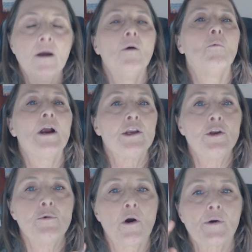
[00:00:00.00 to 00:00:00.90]
what
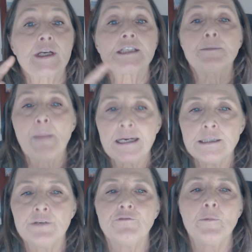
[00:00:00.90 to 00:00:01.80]
you are
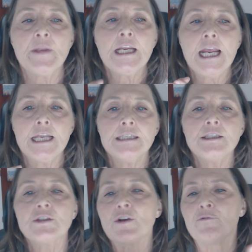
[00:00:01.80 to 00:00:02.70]
expecting from the
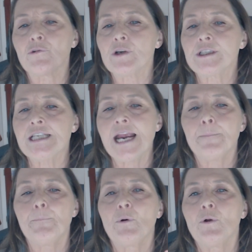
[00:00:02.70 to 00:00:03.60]
kids. So for
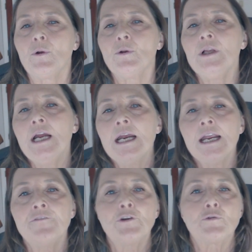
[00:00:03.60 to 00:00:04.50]
example,
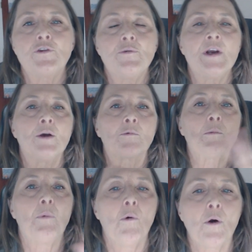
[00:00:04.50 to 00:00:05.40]
if you're doing a
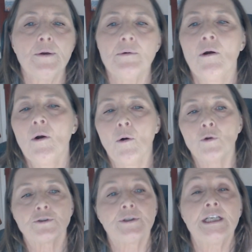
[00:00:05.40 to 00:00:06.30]
report,
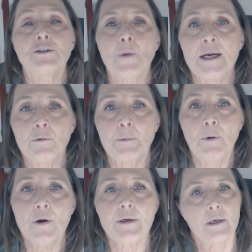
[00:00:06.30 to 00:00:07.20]
older kids write a
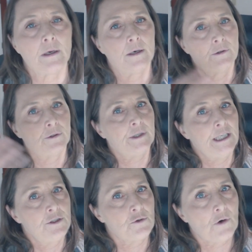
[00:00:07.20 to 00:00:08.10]
report, younger
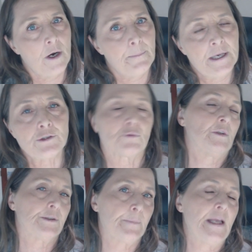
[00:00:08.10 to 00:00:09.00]
kids draw a picture,
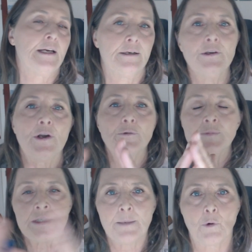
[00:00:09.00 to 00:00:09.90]
well, depending,
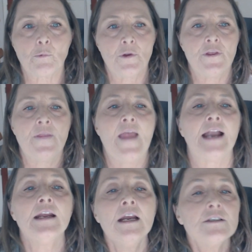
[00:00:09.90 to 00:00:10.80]
somewhere within
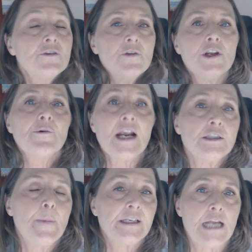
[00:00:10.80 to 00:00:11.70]
that, so that your
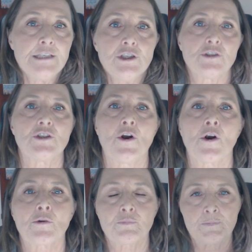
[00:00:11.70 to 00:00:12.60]
expectations
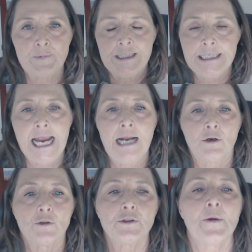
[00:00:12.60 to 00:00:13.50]
are
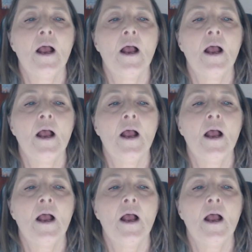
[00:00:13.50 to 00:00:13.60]
staggered.